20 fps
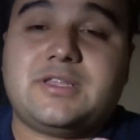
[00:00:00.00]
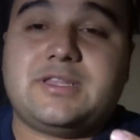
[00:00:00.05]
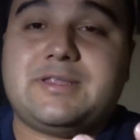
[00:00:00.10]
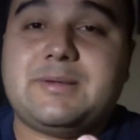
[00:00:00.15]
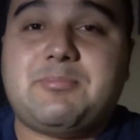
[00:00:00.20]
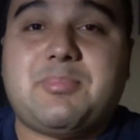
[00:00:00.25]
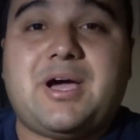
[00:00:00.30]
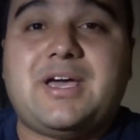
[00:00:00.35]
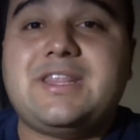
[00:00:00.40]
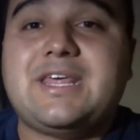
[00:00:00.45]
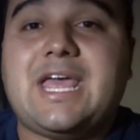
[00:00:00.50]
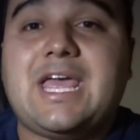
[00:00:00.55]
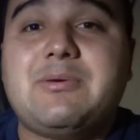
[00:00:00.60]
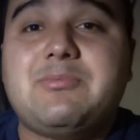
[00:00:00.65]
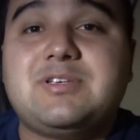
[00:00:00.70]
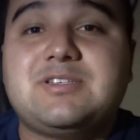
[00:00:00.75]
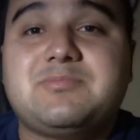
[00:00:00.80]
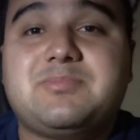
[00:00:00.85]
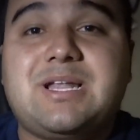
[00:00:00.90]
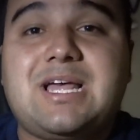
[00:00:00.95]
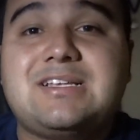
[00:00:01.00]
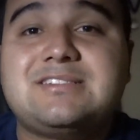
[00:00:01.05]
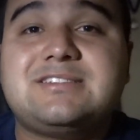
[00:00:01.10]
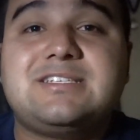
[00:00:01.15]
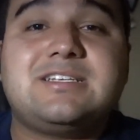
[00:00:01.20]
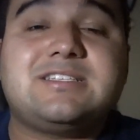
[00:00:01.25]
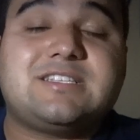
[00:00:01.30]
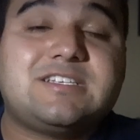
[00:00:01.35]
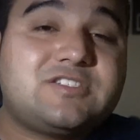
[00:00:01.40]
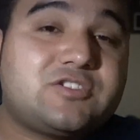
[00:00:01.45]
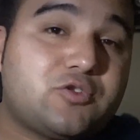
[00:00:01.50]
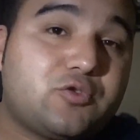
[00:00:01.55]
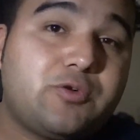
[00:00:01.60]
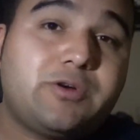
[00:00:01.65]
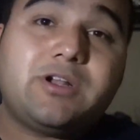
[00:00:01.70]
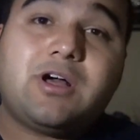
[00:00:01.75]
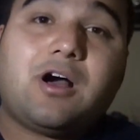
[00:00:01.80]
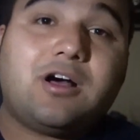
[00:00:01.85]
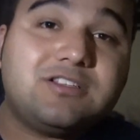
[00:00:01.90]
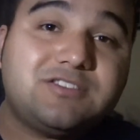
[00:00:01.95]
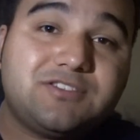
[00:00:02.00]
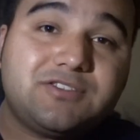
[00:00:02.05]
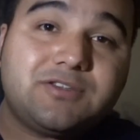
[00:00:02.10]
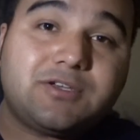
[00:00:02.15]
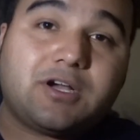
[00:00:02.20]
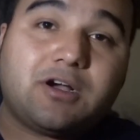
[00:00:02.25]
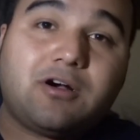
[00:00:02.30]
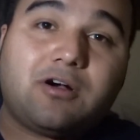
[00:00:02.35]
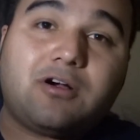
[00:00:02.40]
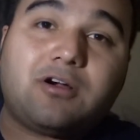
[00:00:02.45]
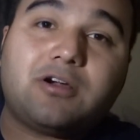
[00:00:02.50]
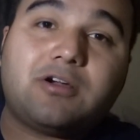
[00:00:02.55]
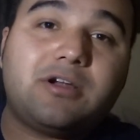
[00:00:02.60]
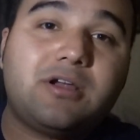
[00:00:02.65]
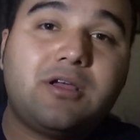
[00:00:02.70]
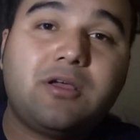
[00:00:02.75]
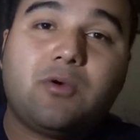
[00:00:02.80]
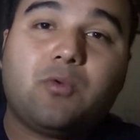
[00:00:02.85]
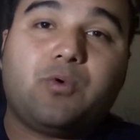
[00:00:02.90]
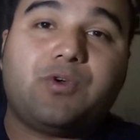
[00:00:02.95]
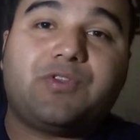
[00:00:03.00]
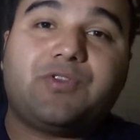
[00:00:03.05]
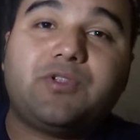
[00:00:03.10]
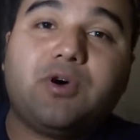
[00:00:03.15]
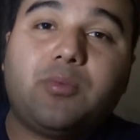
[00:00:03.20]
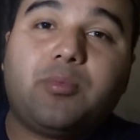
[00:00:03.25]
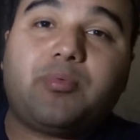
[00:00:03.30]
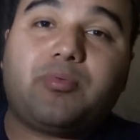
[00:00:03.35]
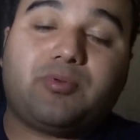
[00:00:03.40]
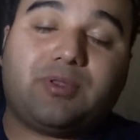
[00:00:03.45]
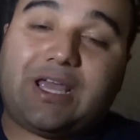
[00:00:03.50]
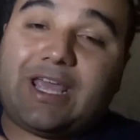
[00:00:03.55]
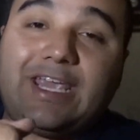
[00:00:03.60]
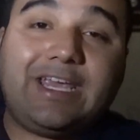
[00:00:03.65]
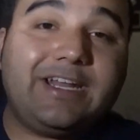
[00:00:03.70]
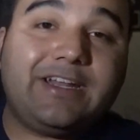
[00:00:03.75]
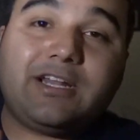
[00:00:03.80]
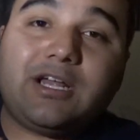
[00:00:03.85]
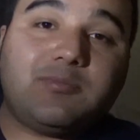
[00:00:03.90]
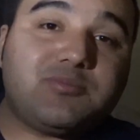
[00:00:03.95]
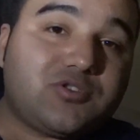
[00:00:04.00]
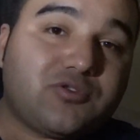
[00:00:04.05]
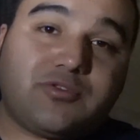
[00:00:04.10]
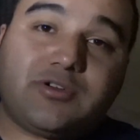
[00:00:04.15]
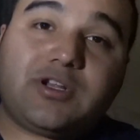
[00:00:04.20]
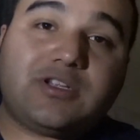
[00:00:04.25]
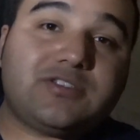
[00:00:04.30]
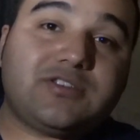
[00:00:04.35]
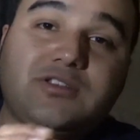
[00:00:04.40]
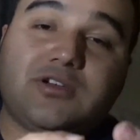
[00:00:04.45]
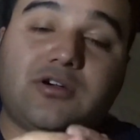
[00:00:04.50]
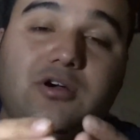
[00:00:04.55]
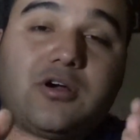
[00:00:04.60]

They buy the ABS plastic, they screw it onto the car with no, they heat it up, screw it onto the